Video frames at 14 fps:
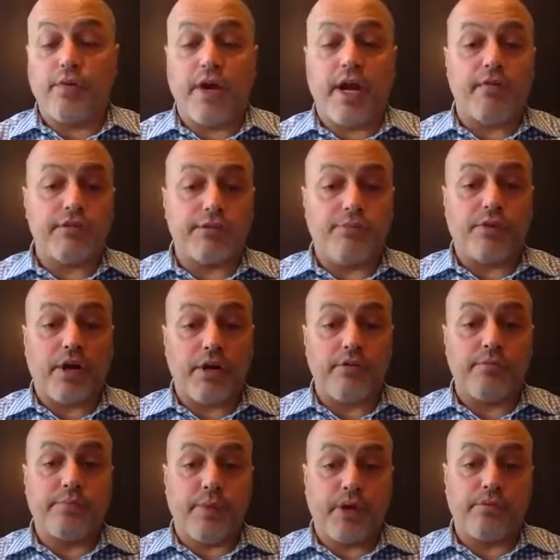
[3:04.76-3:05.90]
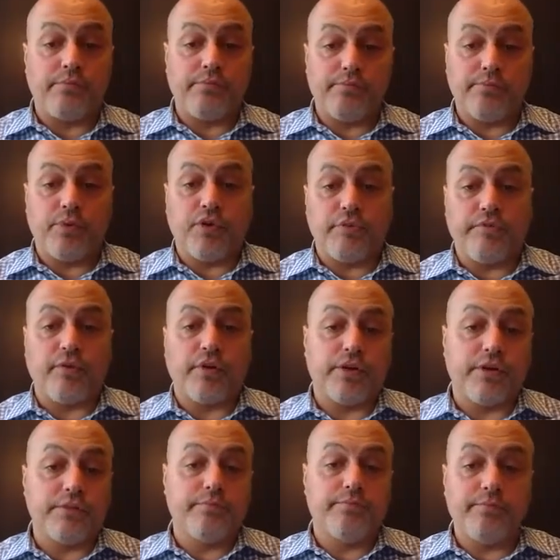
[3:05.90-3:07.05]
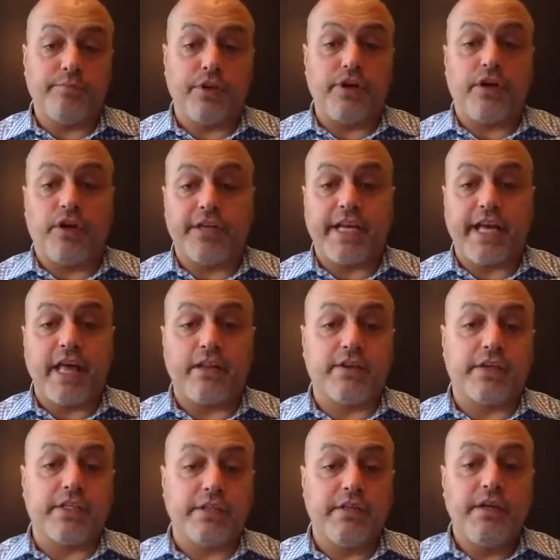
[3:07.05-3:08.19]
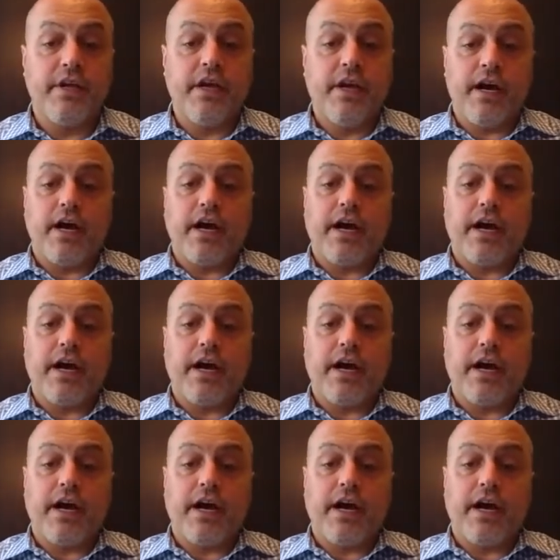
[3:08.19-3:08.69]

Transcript: really what I was brought aboard for, to put it all together and